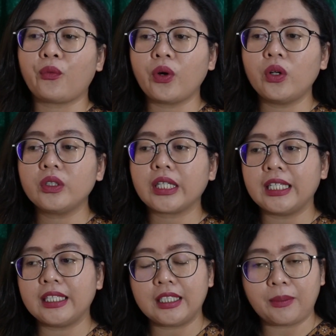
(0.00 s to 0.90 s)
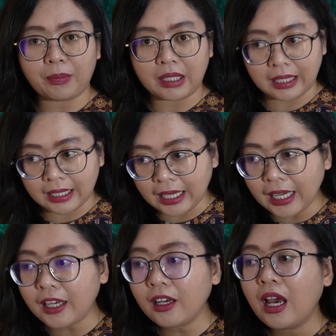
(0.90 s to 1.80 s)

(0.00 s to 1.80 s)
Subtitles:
role in the deep cleaning